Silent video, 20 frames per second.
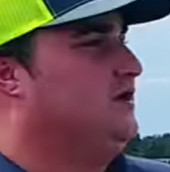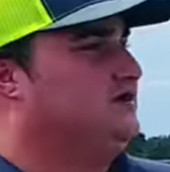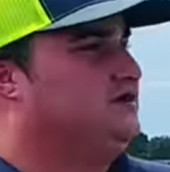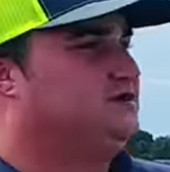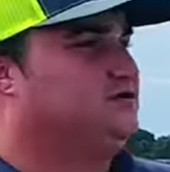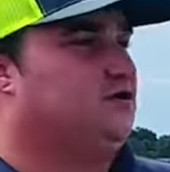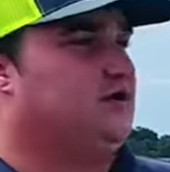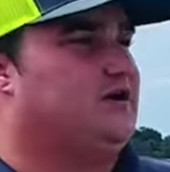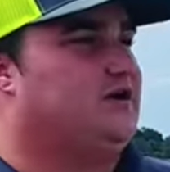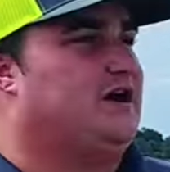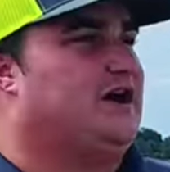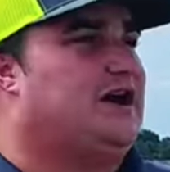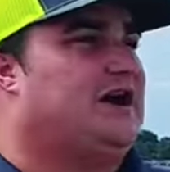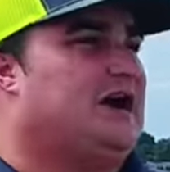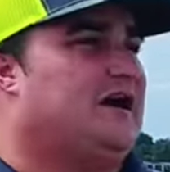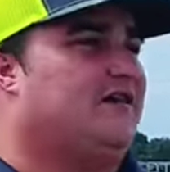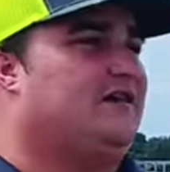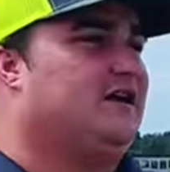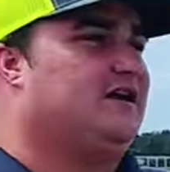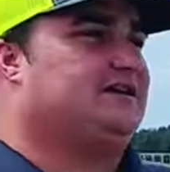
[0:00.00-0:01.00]
Just wanted to
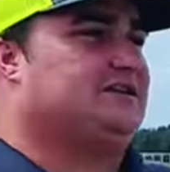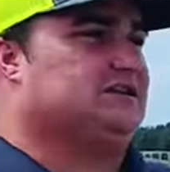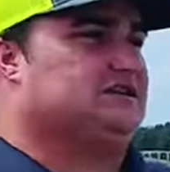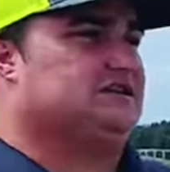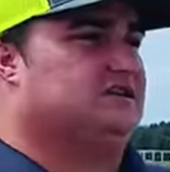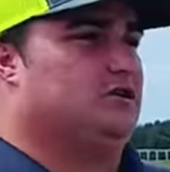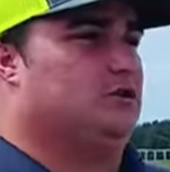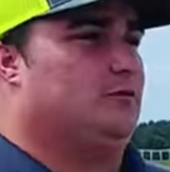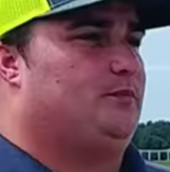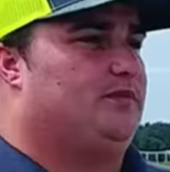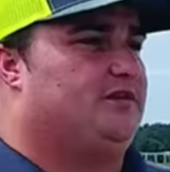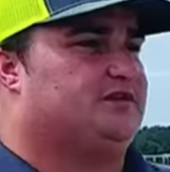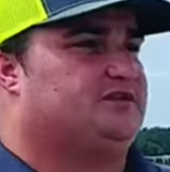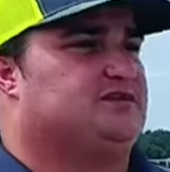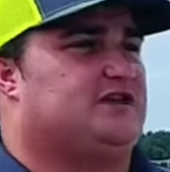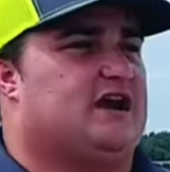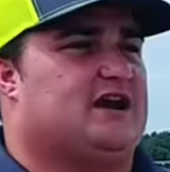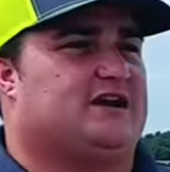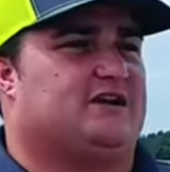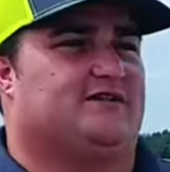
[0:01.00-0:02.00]
highlight the slope of the
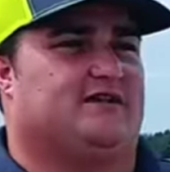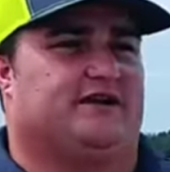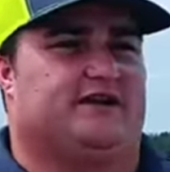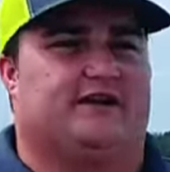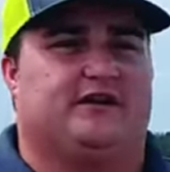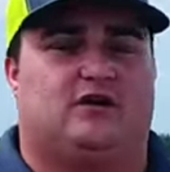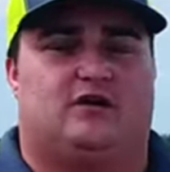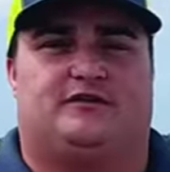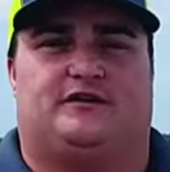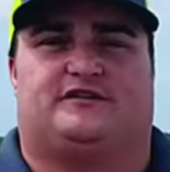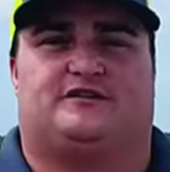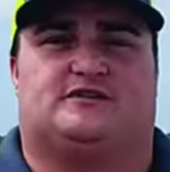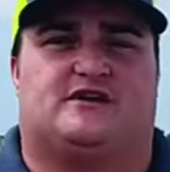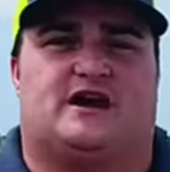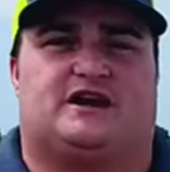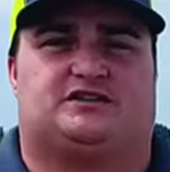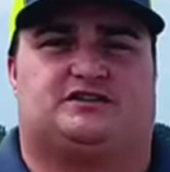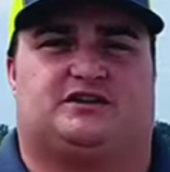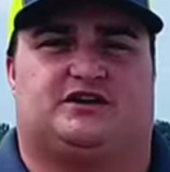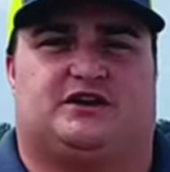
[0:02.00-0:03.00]
track and the hill that they're
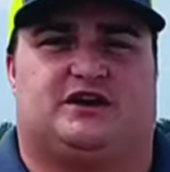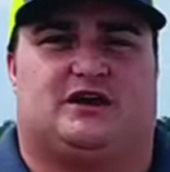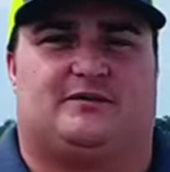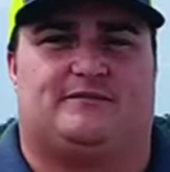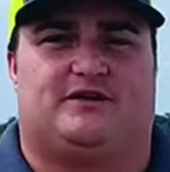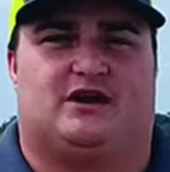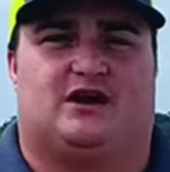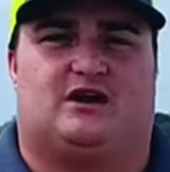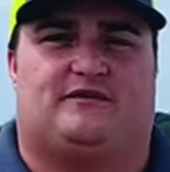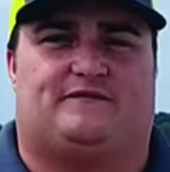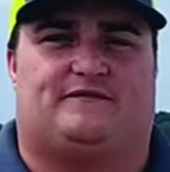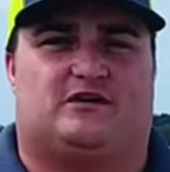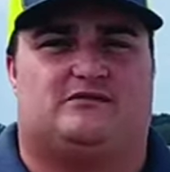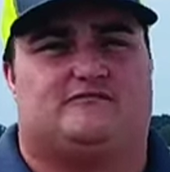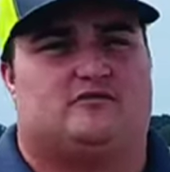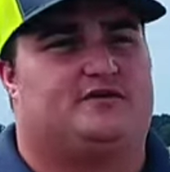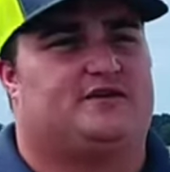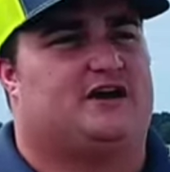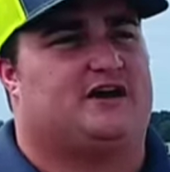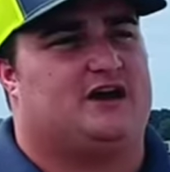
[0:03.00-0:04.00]
actually coming off
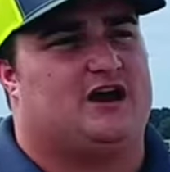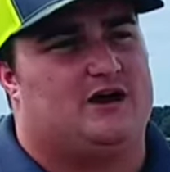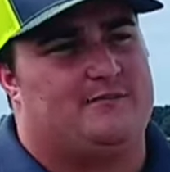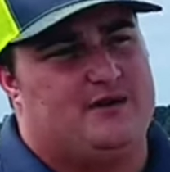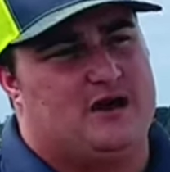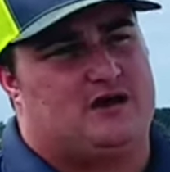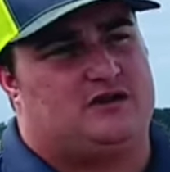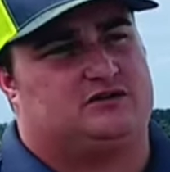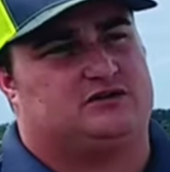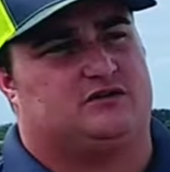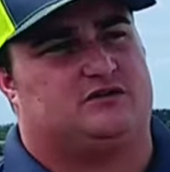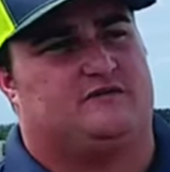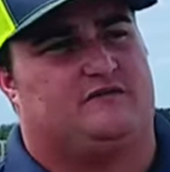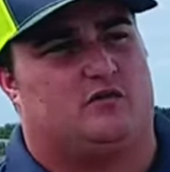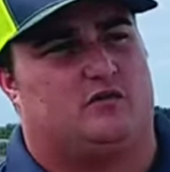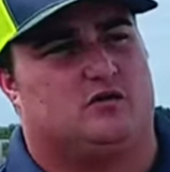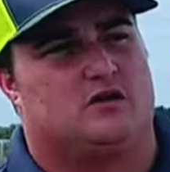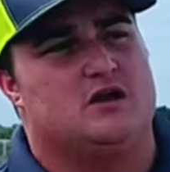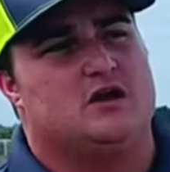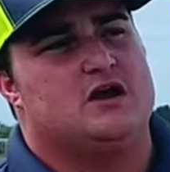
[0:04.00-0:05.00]
of when they come out of turn
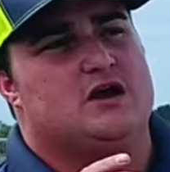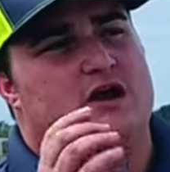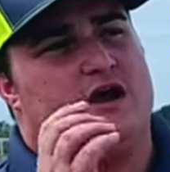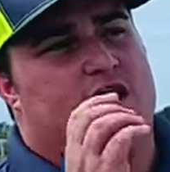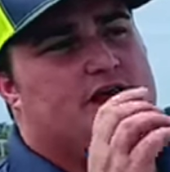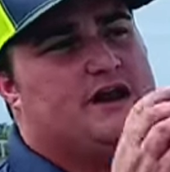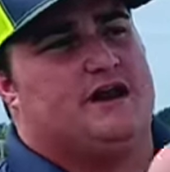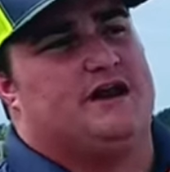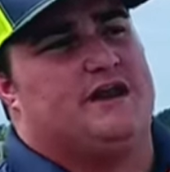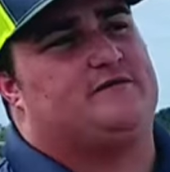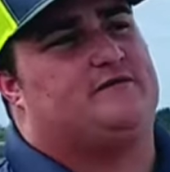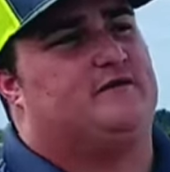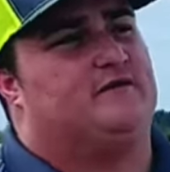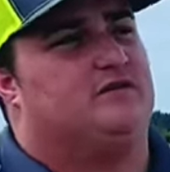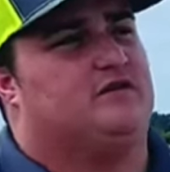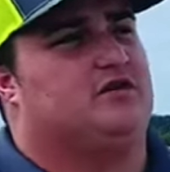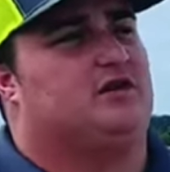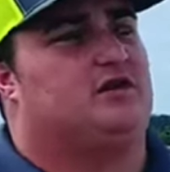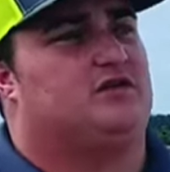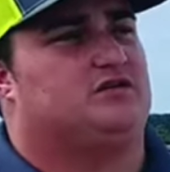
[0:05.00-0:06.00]
four and head for
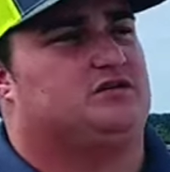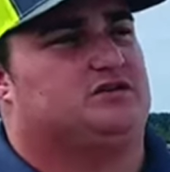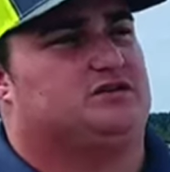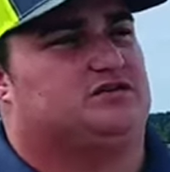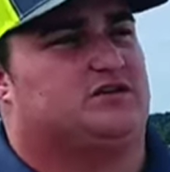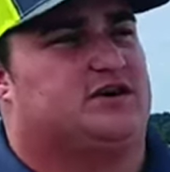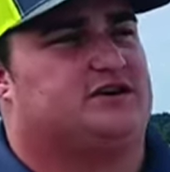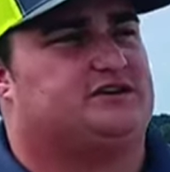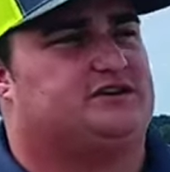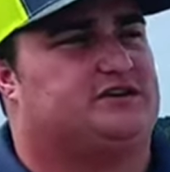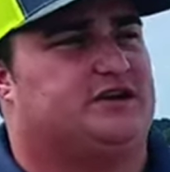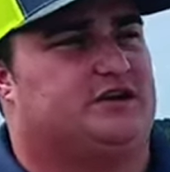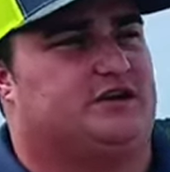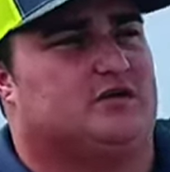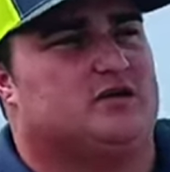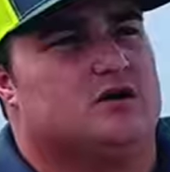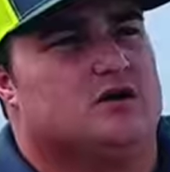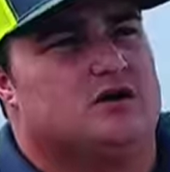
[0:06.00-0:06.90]
the long stretch there